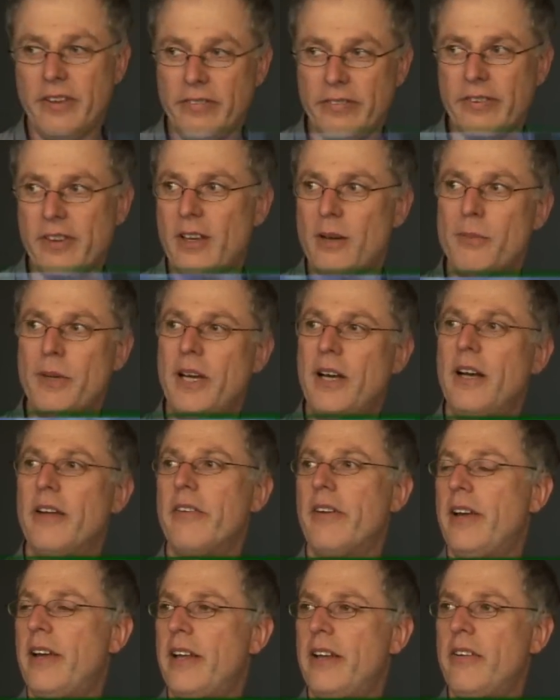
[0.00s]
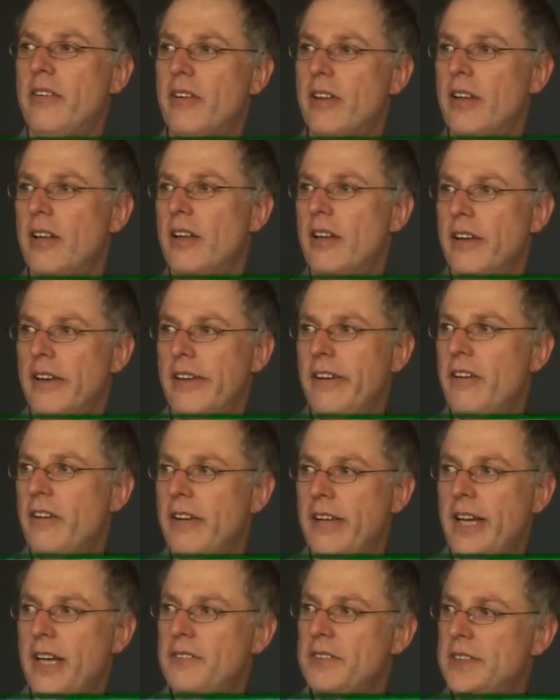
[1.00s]
kids come out and, you
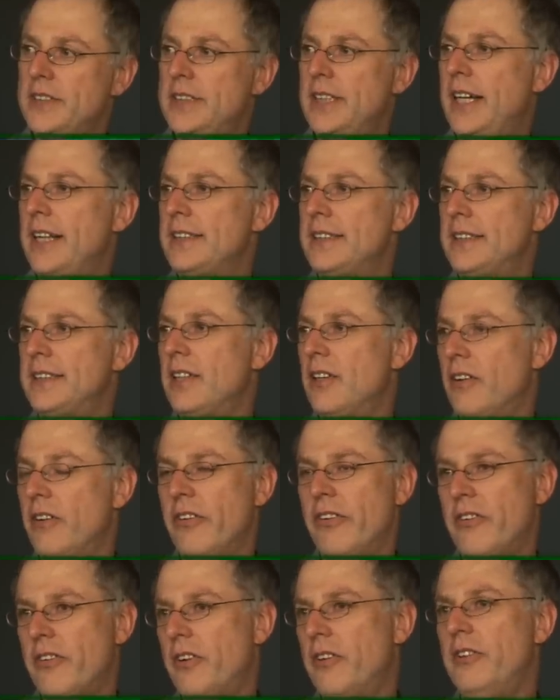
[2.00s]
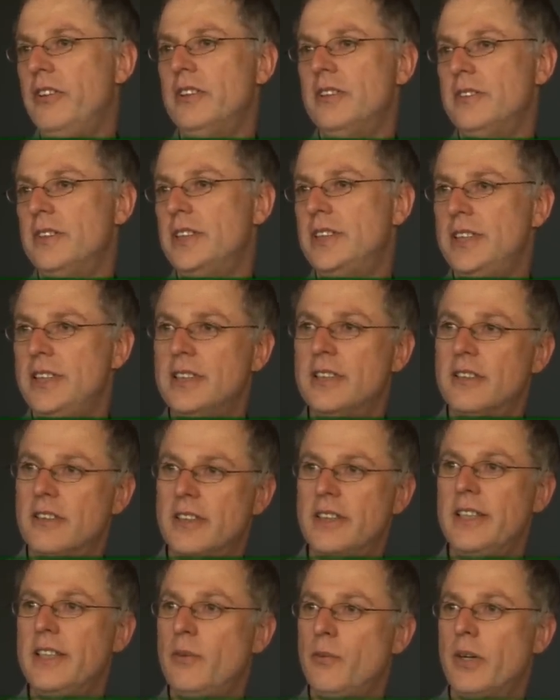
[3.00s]
know, they haven't just gone through a university
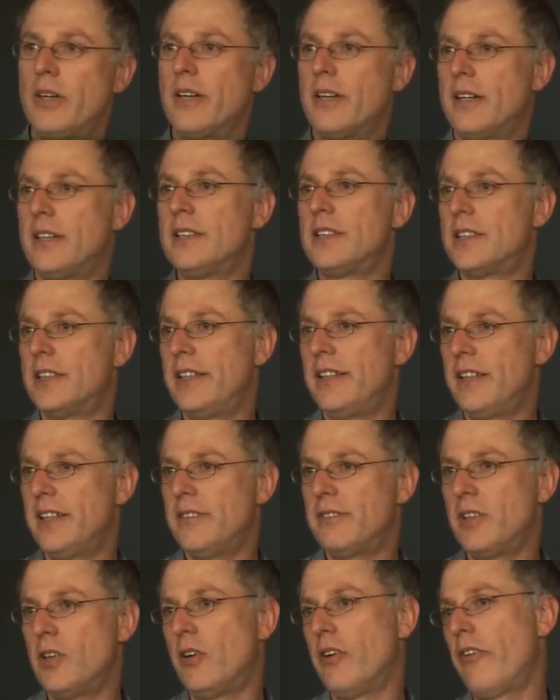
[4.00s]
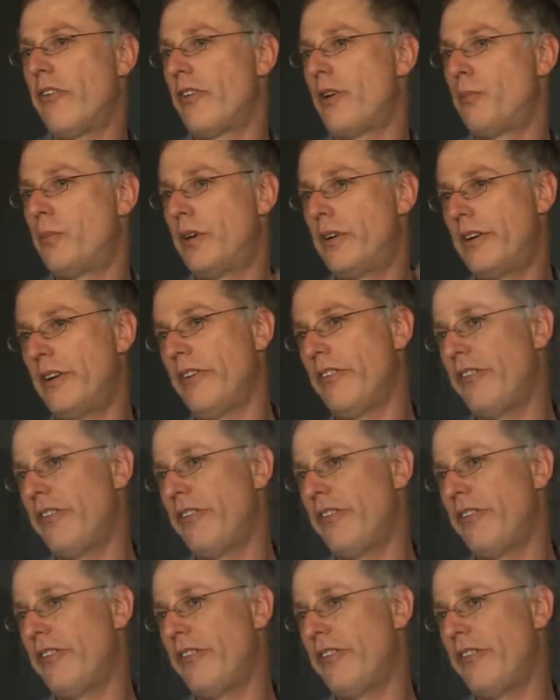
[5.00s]
degree in one country. They've gone somewhere